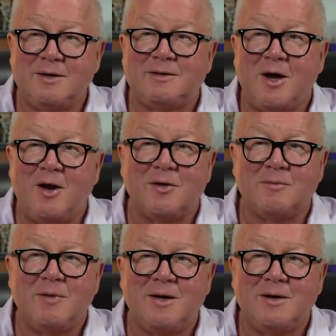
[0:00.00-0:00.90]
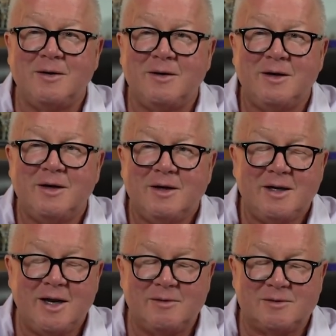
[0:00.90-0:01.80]
Just stock up, guys.
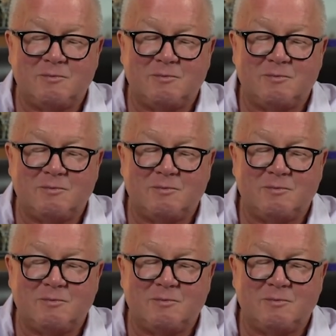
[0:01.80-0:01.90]
Stock up.